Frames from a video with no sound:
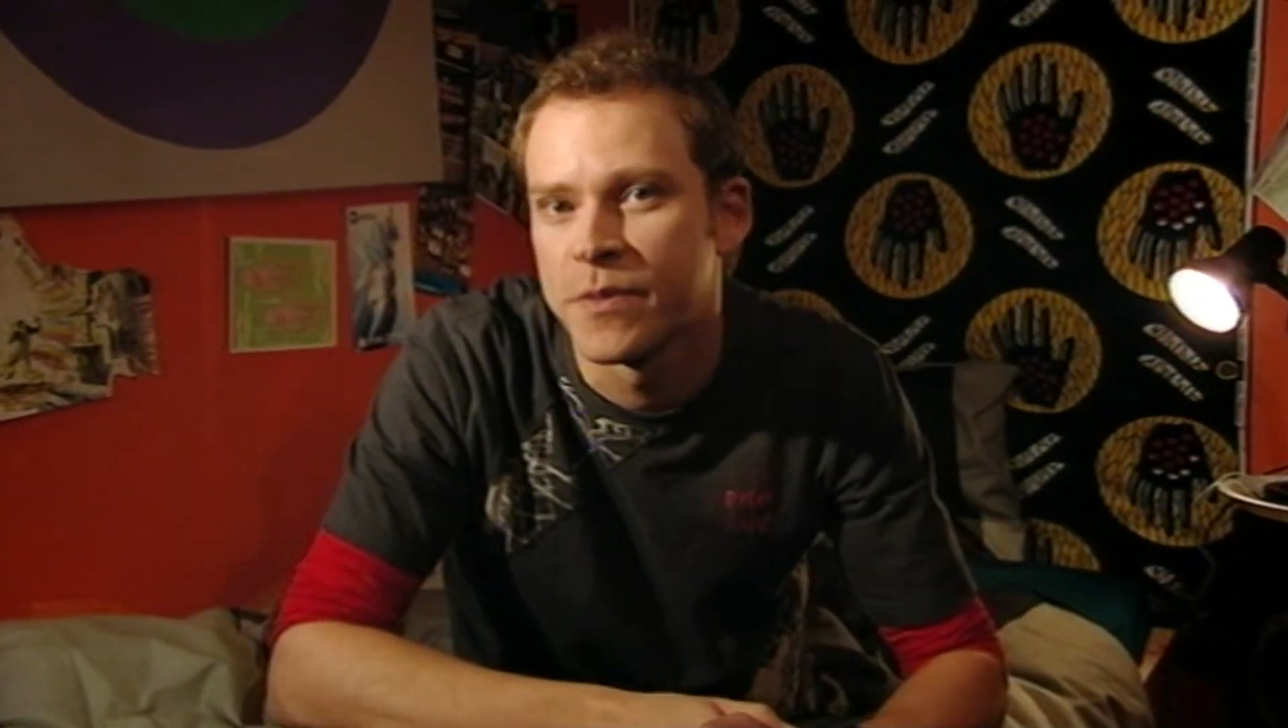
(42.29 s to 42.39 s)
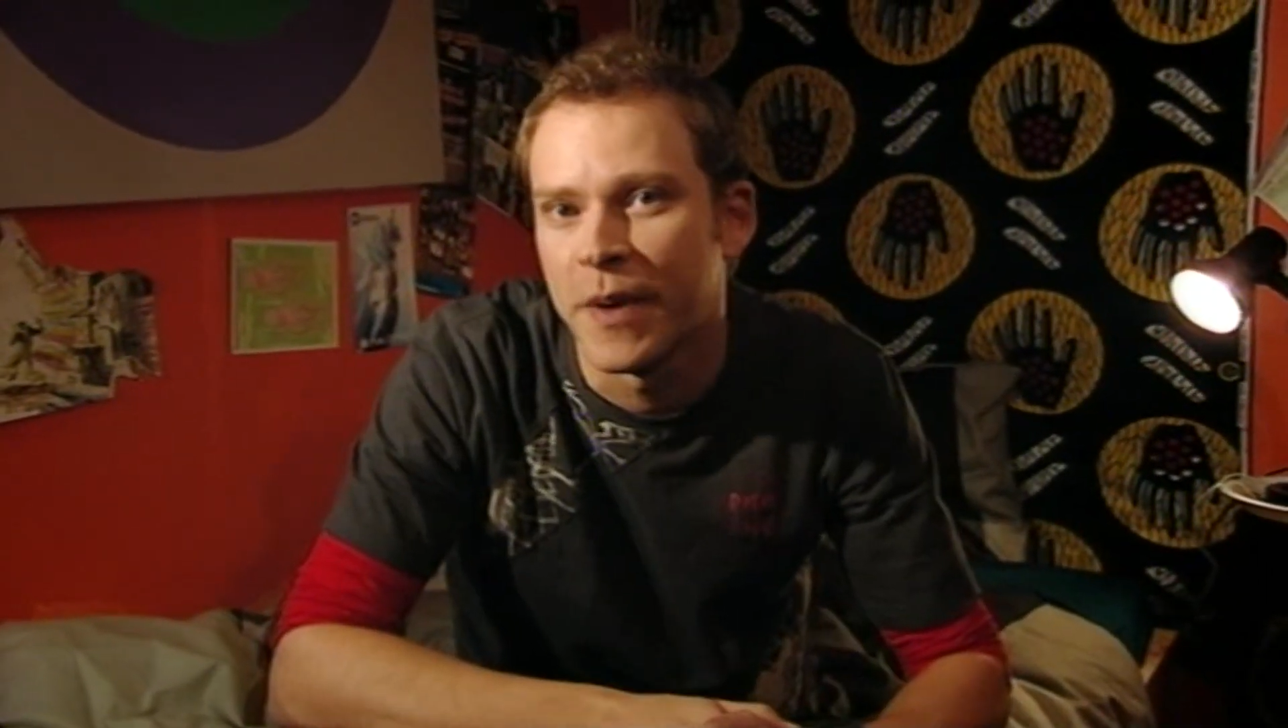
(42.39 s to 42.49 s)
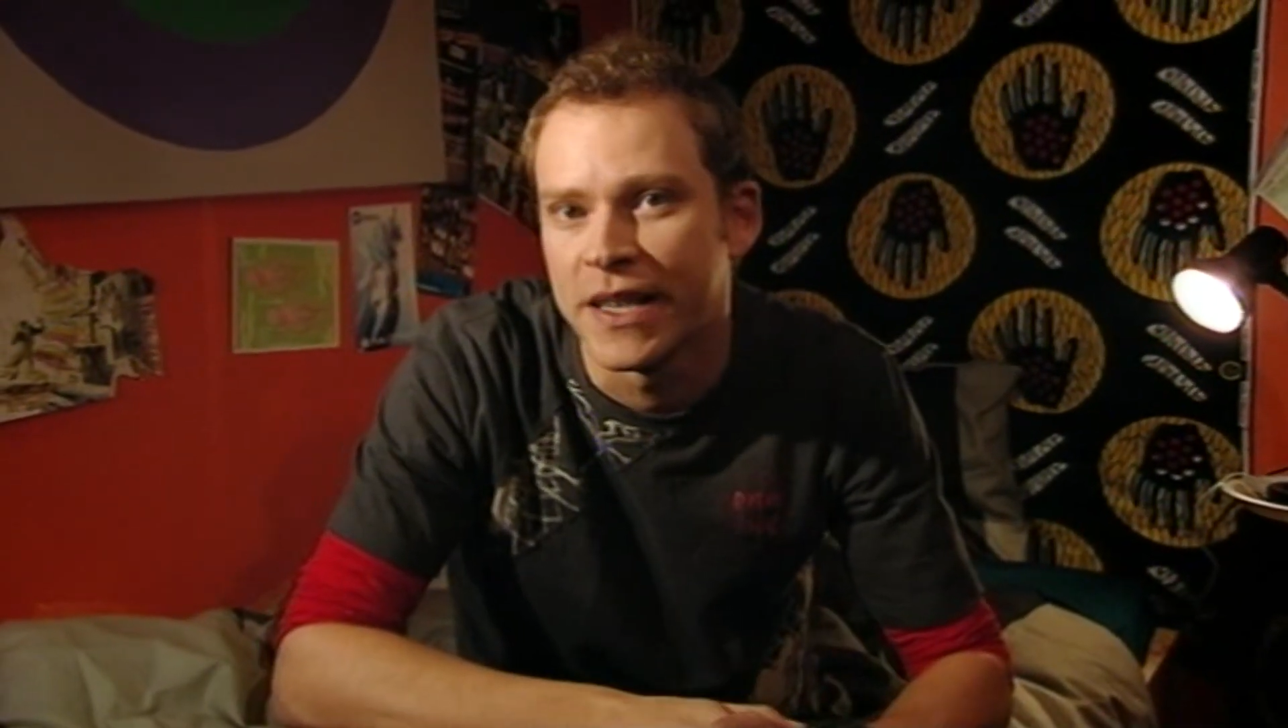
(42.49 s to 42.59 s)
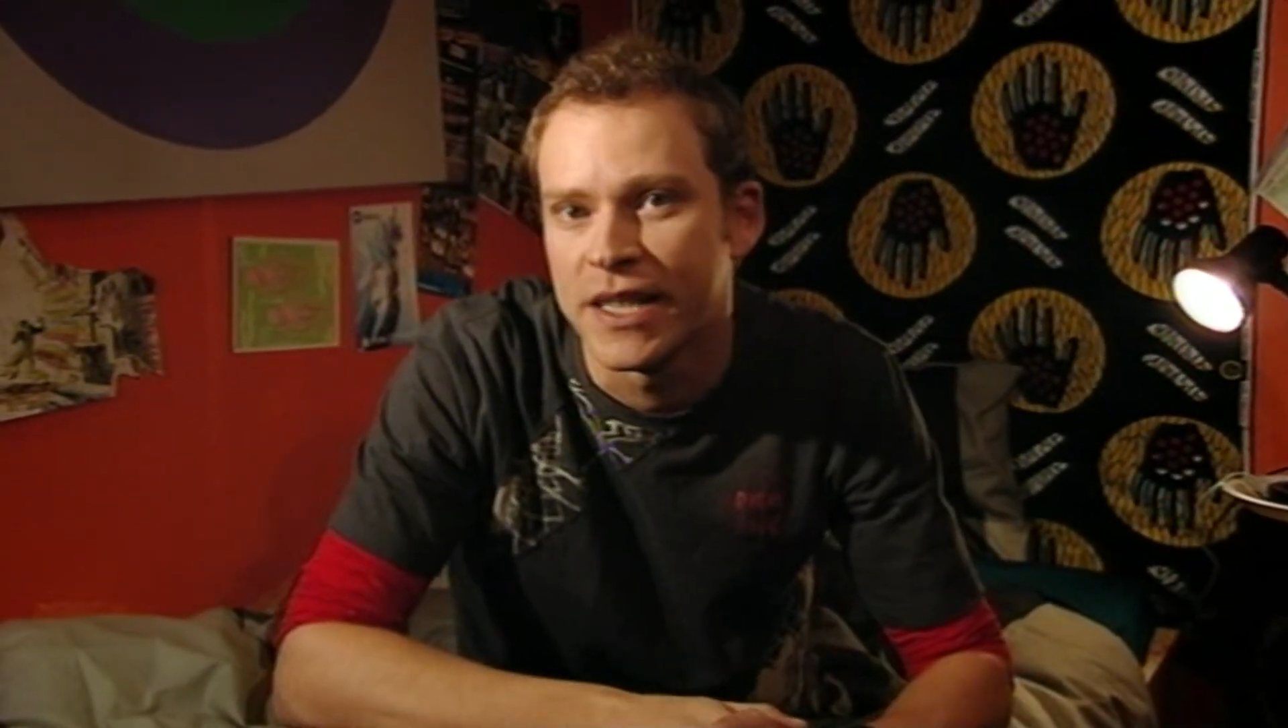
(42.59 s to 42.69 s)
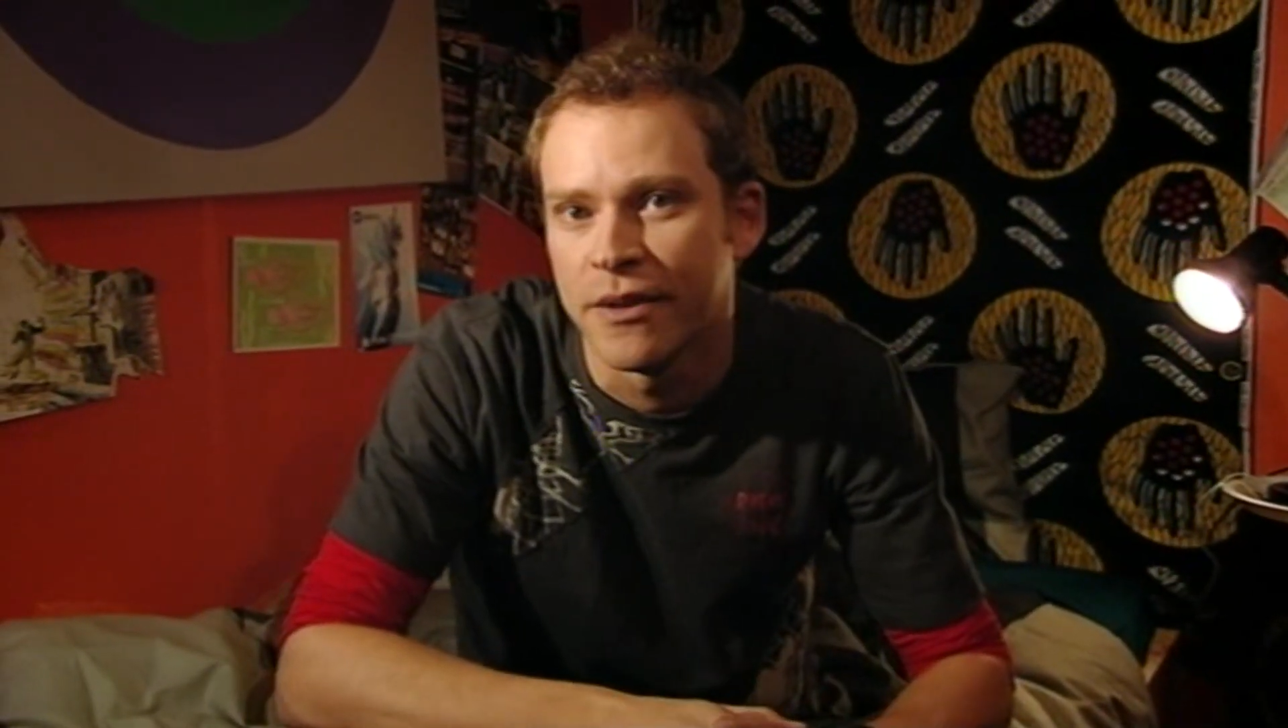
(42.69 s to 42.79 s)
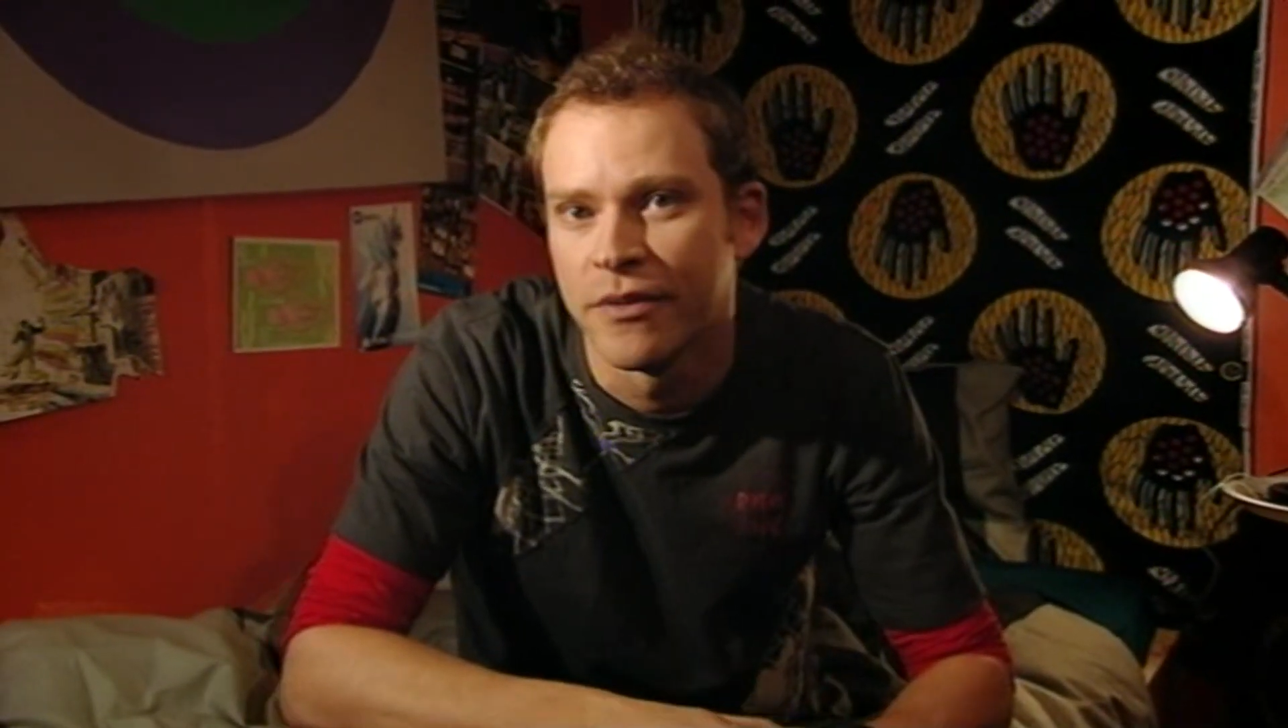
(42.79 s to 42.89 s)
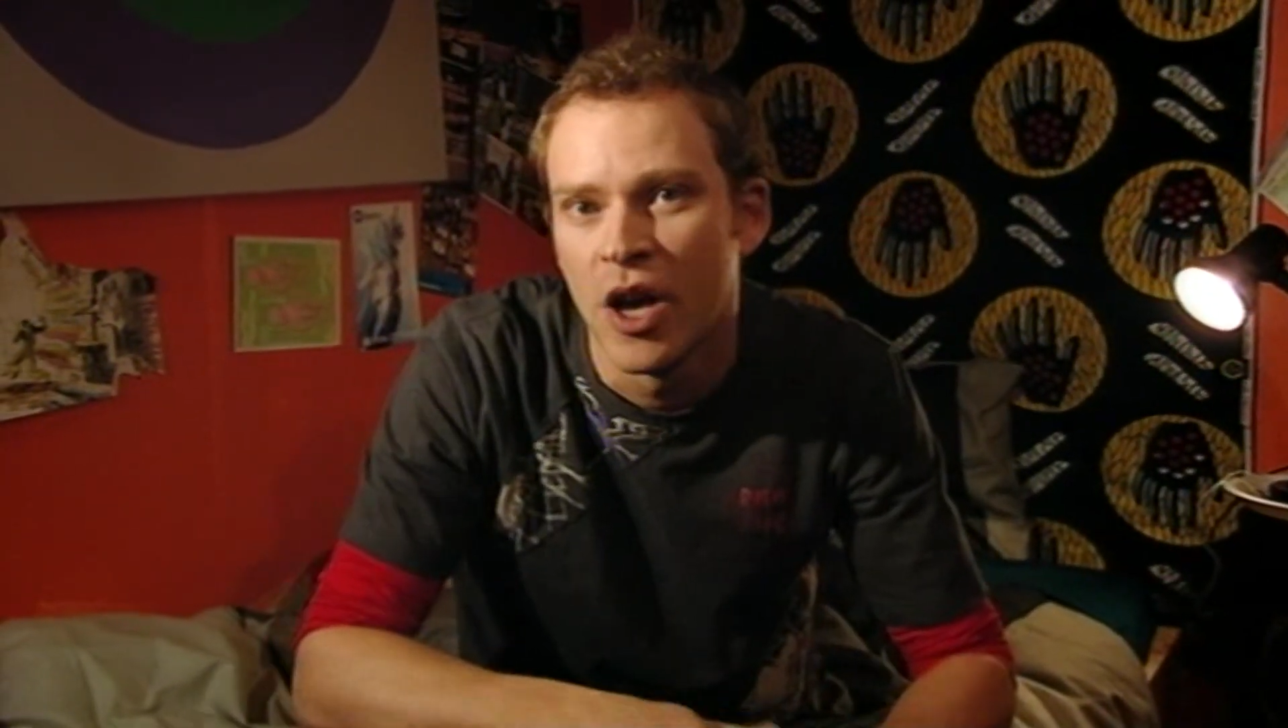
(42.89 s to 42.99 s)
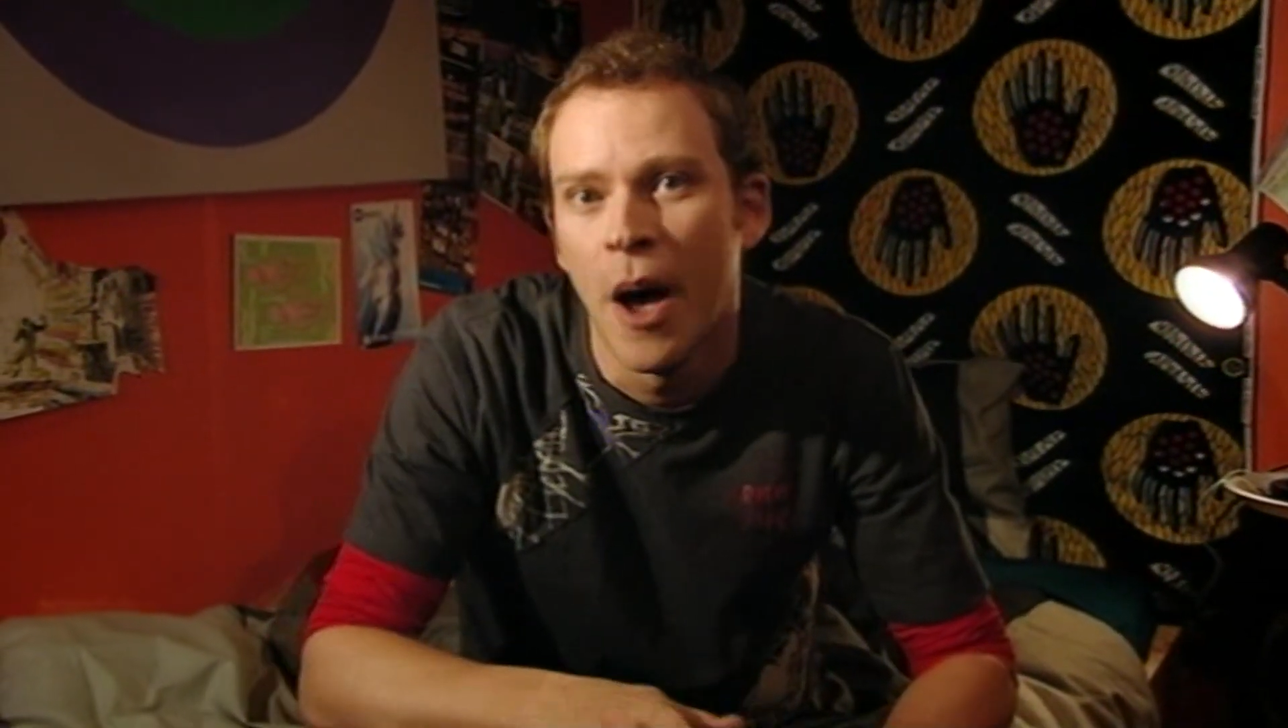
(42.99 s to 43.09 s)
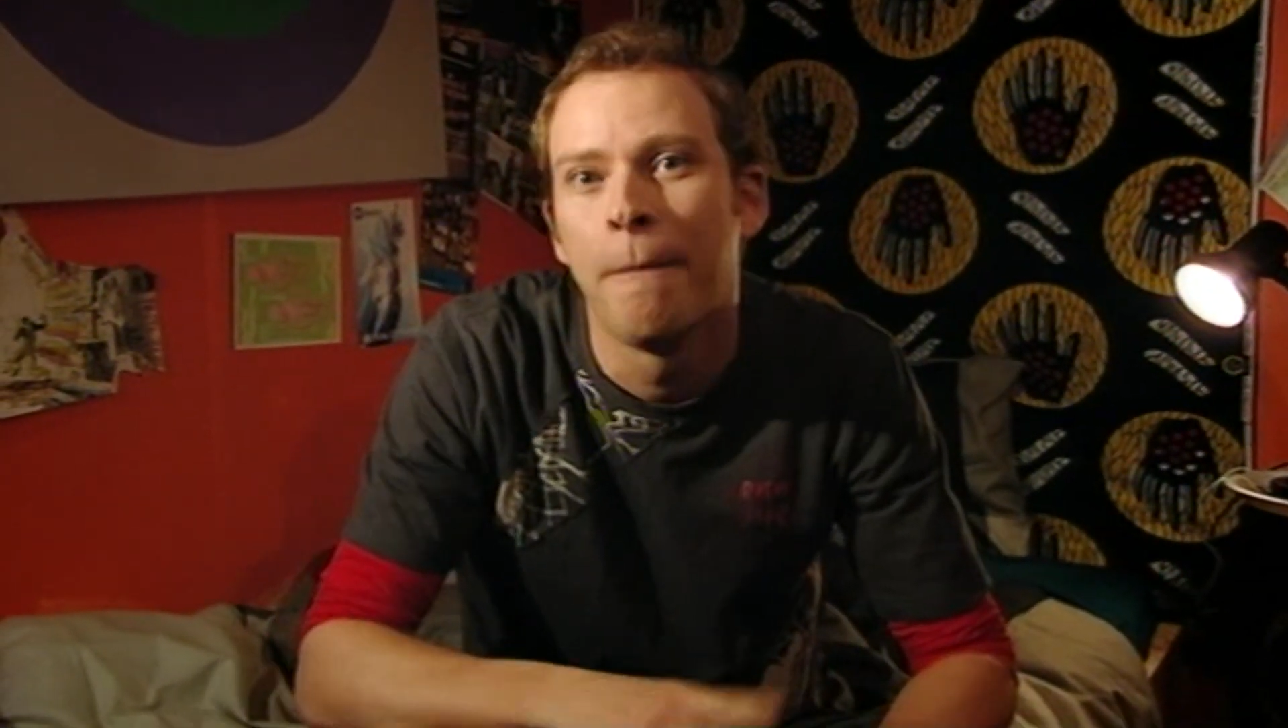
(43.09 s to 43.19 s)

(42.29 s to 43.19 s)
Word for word: perspective,